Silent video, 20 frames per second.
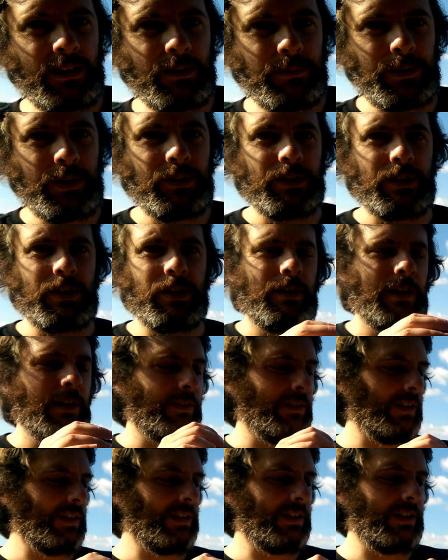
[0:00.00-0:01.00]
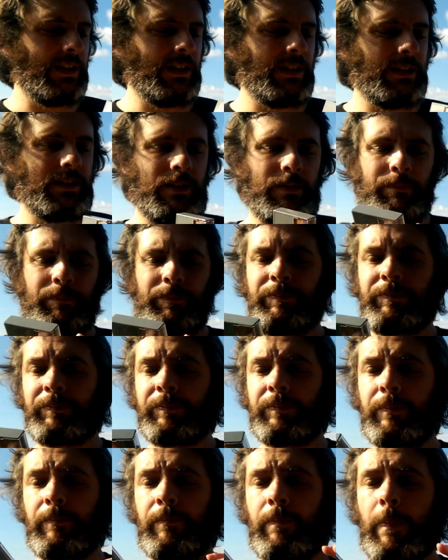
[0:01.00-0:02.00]
the music around these days.
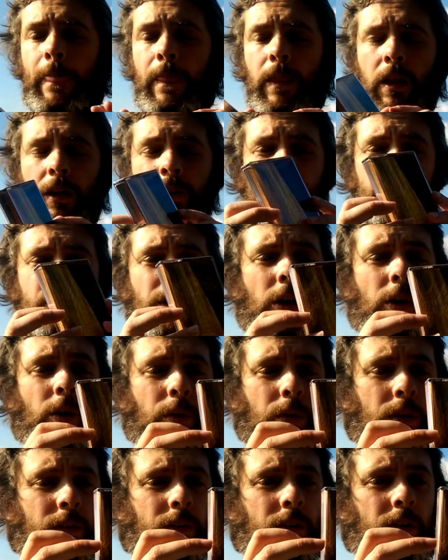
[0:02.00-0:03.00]
So,